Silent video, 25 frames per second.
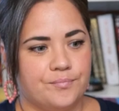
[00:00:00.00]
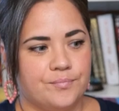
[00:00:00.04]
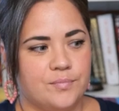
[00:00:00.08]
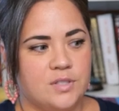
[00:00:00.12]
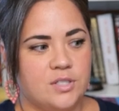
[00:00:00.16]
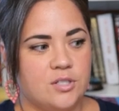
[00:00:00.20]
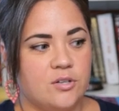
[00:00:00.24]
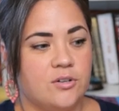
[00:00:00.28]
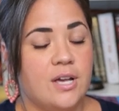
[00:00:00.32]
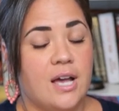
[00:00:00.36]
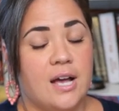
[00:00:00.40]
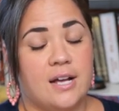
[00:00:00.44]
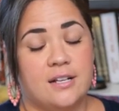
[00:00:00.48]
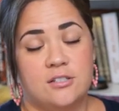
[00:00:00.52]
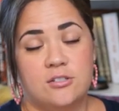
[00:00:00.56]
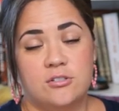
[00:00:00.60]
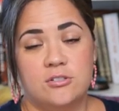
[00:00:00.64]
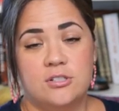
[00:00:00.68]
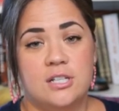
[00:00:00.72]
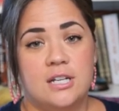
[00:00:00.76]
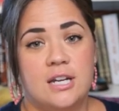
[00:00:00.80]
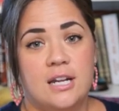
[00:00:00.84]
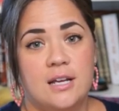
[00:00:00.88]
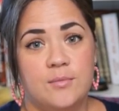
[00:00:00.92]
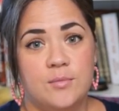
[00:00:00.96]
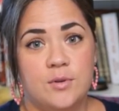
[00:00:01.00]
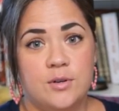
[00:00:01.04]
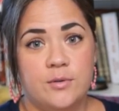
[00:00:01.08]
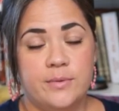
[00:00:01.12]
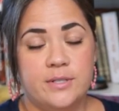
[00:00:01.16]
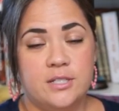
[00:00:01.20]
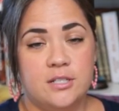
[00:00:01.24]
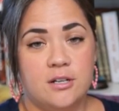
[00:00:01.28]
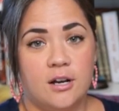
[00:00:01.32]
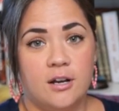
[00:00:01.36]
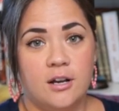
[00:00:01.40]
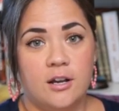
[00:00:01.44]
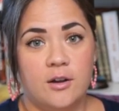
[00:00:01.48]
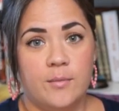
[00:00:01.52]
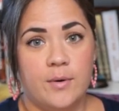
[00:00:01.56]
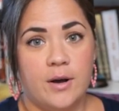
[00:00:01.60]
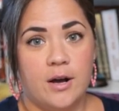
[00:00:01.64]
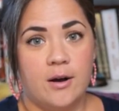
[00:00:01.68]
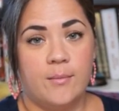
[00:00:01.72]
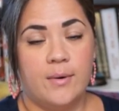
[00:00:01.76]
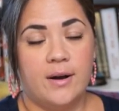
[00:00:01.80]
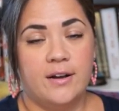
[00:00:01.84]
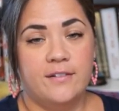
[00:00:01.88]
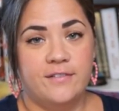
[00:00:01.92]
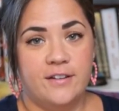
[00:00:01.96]
So today I'm going to be talking
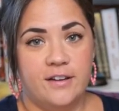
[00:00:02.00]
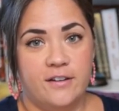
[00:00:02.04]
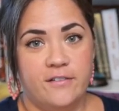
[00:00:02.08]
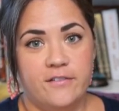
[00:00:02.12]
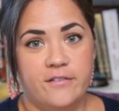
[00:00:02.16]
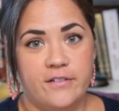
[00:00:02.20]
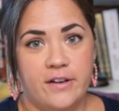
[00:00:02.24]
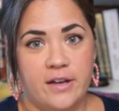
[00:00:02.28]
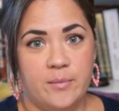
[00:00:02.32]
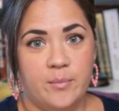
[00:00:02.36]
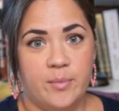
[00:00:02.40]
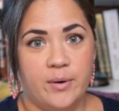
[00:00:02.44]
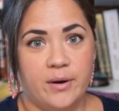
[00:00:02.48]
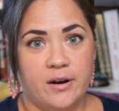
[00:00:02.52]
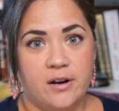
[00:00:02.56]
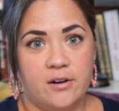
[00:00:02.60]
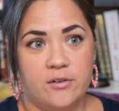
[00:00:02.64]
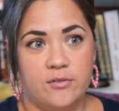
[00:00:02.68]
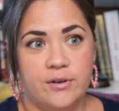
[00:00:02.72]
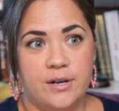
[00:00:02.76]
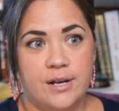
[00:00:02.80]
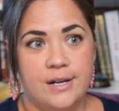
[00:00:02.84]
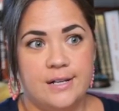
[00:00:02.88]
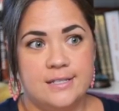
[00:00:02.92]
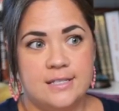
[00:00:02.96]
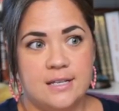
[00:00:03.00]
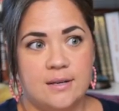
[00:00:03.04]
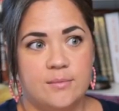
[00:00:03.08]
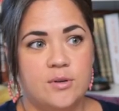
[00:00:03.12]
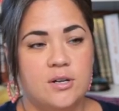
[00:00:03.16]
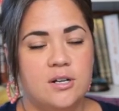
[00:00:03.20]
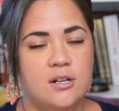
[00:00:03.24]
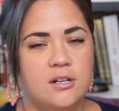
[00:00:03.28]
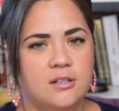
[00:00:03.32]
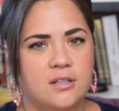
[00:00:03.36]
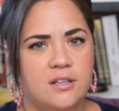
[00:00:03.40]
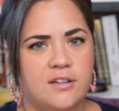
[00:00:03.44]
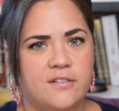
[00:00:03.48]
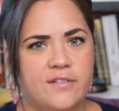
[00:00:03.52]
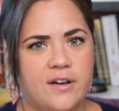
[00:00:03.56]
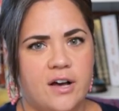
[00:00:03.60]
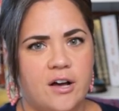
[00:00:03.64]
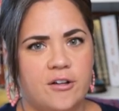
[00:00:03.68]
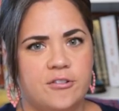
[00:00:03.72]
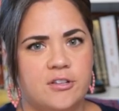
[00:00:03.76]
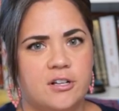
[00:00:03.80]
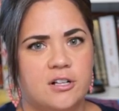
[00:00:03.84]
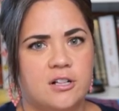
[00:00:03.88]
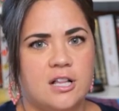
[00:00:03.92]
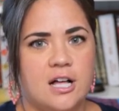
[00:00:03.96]
about my favorite vampire reads. I'm going to leave
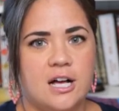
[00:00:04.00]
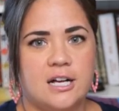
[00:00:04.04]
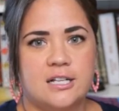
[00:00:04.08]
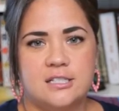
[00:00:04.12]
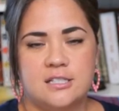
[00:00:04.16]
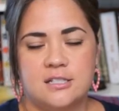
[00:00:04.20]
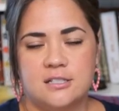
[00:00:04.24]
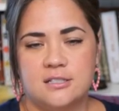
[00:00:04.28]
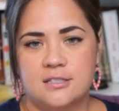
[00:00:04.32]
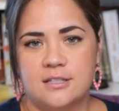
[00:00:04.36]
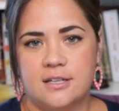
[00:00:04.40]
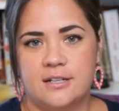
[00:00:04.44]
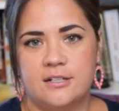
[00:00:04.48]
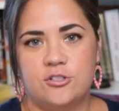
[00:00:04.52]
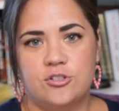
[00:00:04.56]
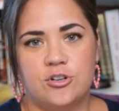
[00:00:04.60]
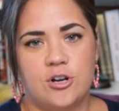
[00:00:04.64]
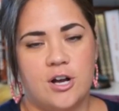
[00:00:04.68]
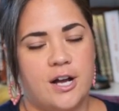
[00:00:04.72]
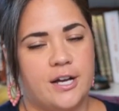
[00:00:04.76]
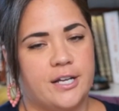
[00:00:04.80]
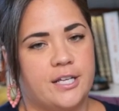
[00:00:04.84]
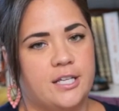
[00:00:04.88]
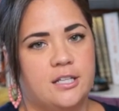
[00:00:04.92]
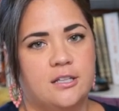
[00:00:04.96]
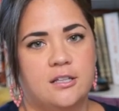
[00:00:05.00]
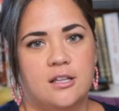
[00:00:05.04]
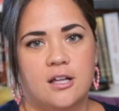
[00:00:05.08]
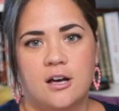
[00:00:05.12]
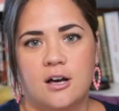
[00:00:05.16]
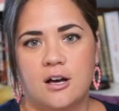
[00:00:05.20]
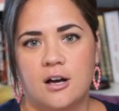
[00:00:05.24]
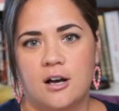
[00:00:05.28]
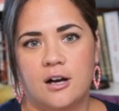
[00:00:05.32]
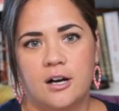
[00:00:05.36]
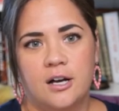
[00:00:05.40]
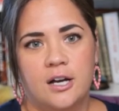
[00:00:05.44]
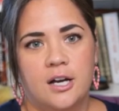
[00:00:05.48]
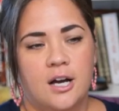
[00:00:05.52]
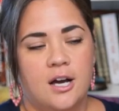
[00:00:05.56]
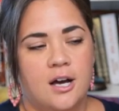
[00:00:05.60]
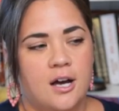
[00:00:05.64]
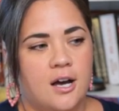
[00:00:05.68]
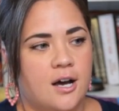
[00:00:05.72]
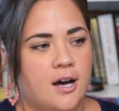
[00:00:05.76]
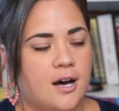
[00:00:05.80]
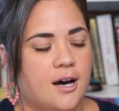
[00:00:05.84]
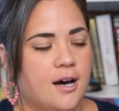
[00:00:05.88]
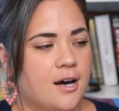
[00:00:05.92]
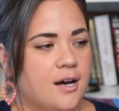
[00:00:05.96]
out the classics like Dracula,
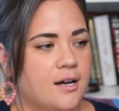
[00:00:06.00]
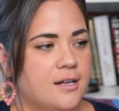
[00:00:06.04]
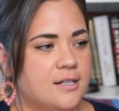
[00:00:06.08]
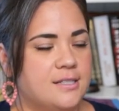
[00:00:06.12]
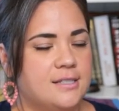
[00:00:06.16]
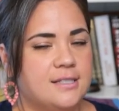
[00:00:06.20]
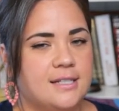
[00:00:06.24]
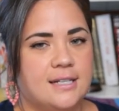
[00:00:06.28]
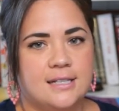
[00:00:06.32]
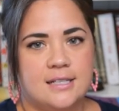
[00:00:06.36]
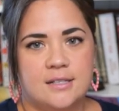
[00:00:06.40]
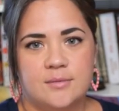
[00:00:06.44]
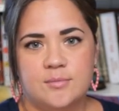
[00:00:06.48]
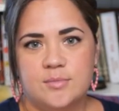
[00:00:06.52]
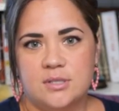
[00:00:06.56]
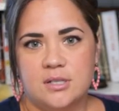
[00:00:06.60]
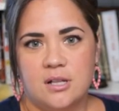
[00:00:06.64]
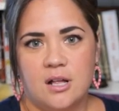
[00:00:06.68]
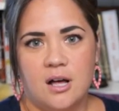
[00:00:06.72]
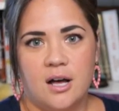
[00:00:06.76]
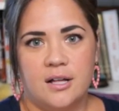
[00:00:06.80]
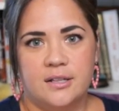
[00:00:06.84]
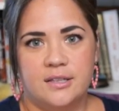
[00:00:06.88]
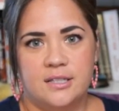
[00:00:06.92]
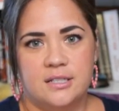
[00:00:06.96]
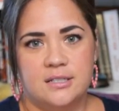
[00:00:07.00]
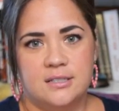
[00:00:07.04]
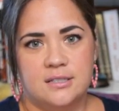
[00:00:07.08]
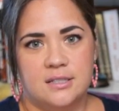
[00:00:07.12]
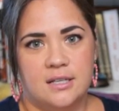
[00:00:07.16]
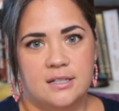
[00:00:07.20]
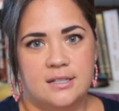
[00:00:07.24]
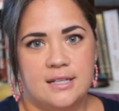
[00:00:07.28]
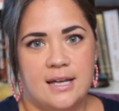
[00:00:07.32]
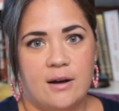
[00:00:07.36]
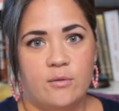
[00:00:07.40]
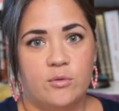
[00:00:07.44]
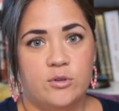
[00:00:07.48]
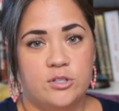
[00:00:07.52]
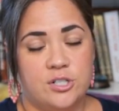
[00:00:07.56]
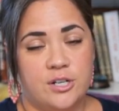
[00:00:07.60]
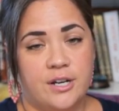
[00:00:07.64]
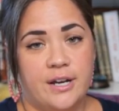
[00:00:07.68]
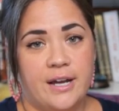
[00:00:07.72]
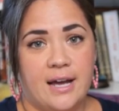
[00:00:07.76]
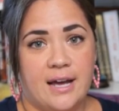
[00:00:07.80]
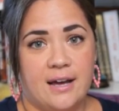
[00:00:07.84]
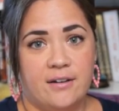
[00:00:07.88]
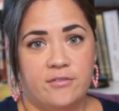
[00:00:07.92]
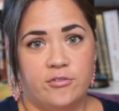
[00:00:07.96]
Salem's Lot, things like that, which
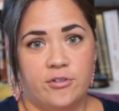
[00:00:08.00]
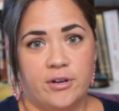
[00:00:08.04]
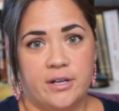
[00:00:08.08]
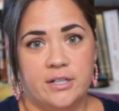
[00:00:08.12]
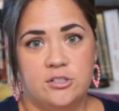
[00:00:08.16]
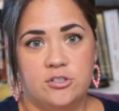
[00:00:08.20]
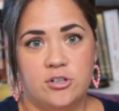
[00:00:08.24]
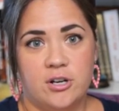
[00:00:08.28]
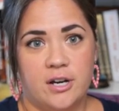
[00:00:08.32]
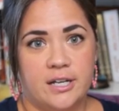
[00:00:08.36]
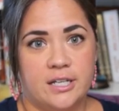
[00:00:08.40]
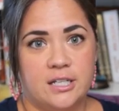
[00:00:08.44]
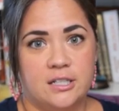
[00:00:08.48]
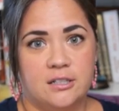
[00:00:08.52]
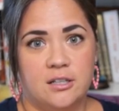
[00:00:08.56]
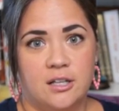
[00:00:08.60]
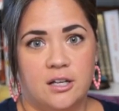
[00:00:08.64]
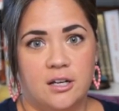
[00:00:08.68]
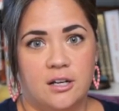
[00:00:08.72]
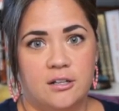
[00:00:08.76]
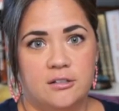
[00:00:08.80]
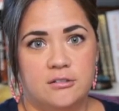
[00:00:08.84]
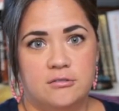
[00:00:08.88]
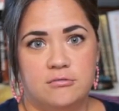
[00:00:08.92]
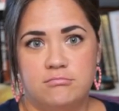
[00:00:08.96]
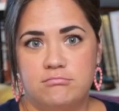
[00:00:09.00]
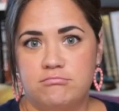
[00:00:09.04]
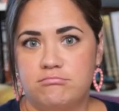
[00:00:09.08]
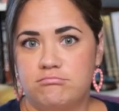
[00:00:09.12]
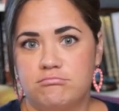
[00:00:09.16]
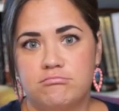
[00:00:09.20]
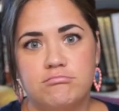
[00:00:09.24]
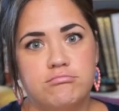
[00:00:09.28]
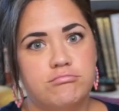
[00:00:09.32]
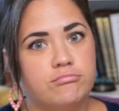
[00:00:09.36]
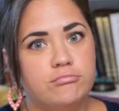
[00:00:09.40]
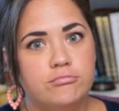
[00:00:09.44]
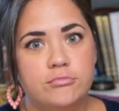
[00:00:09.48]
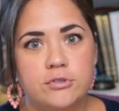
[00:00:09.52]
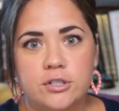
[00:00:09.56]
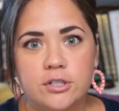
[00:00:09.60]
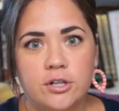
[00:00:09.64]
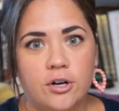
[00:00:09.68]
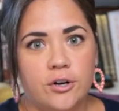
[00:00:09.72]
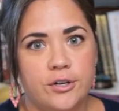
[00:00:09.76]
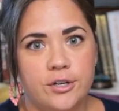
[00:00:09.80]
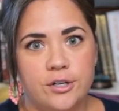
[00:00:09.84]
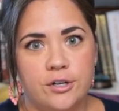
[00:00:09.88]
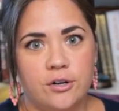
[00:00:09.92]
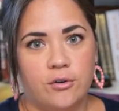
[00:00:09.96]
I have read. Dracula, you
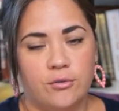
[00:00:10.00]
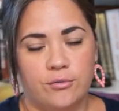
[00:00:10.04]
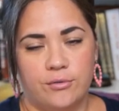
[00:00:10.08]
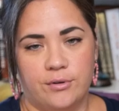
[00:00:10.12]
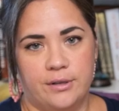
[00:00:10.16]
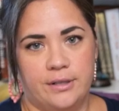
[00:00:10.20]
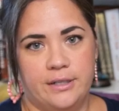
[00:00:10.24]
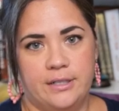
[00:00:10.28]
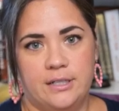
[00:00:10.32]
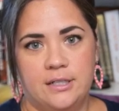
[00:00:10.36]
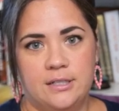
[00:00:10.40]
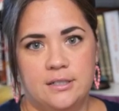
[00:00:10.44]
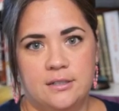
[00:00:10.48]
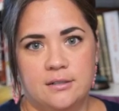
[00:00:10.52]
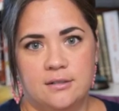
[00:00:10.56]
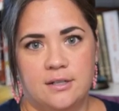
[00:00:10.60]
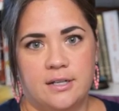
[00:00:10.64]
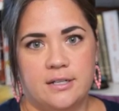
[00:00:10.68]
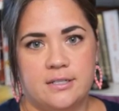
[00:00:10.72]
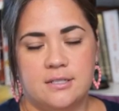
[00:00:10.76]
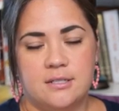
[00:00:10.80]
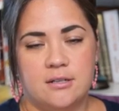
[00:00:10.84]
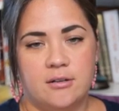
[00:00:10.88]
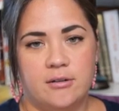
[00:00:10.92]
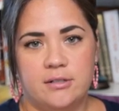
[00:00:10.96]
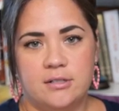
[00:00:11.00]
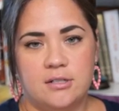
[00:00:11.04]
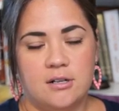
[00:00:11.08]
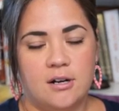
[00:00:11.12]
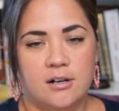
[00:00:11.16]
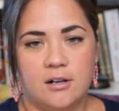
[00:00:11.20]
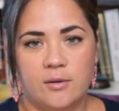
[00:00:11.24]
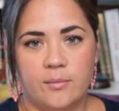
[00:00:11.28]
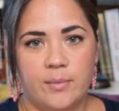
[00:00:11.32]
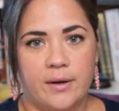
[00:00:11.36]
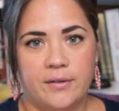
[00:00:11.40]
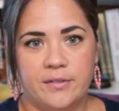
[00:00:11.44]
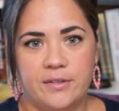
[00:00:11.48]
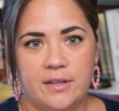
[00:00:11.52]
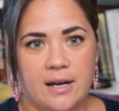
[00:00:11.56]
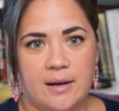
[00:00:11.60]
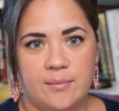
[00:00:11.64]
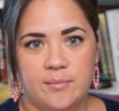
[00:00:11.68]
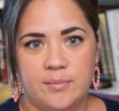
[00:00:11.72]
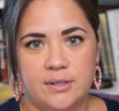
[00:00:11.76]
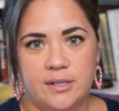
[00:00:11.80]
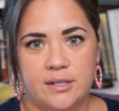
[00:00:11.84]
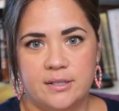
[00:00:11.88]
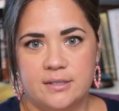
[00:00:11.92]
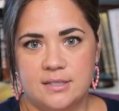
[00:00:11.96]
don't really need to necessarily talk about
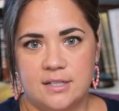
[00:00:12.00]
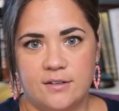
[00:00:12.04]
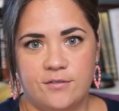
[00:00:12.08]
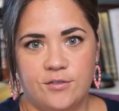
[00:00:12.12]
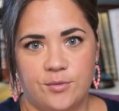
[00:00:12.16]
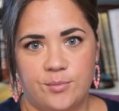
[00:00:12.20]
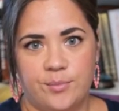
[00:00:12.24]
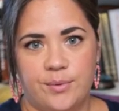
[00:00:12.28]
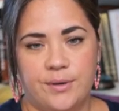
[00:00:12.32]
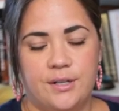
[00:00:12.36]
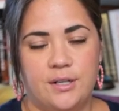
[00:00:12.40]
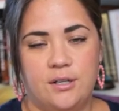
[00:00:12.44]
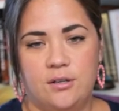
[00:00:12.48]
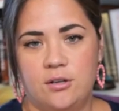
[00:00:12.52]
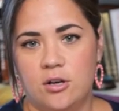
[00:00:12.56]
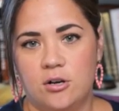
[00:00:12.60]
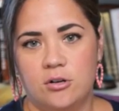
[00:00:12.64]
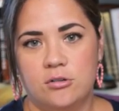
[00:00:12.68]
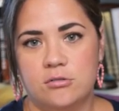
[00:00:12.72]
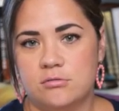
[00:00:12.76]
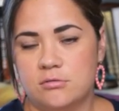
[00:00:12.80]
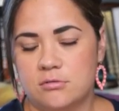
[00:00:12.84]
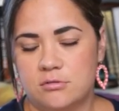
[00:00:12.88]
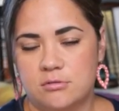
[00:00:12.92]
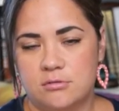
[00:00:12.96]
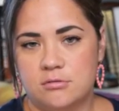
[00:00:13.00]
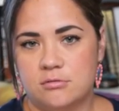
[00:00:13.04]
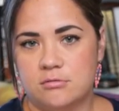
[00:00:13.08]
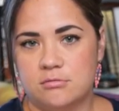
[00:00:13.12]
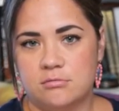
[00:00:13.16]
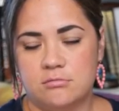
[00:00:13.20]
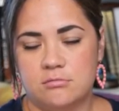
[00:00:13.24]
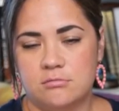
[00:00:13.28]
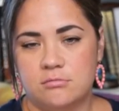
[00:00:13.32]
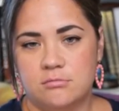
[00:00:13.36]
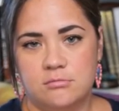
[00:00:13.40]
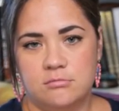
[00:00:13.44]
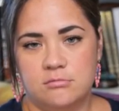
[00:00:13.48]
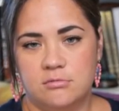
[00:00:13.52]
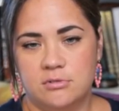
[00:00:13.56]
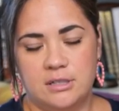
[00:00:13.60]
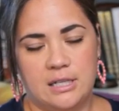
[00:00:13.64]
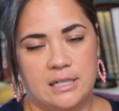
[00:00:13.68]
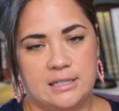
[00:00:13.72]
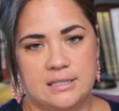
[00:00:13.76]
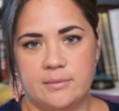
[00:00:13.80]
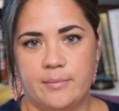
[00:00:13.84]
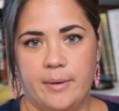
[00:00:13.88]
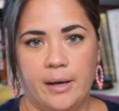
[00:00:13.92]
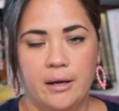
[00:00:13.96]
that because everybody knows what
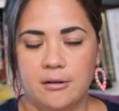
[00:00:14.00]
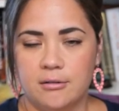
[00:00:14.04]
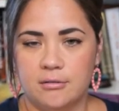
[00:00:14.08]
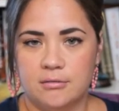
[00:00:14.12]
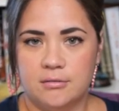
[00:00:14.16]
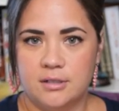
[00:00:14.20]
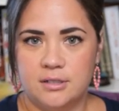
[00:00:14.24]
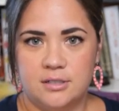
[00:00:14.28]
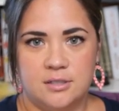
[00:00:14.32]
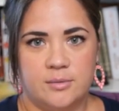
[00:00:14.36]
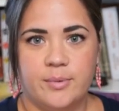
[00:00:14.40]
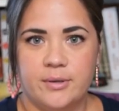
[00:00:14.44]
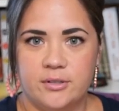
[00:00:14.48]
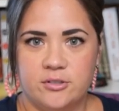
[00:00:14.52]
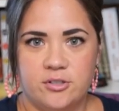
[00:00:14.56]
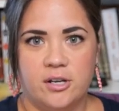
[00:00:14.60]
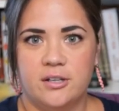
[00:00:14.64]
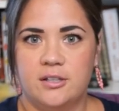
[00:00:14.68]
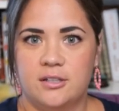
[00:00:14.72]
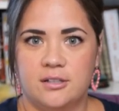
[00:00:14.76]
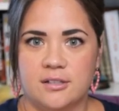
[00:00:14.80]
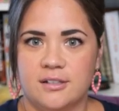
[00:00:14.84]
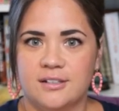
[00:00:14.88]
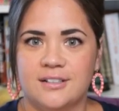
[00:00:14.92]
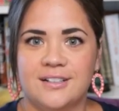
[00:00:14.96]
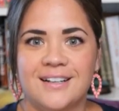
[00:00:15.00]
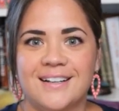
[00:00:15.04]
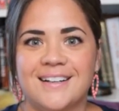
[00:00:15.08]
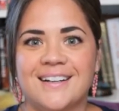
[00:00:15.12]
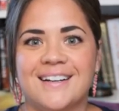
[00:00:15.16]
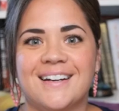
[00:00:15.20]
that's about. It's about Dracula.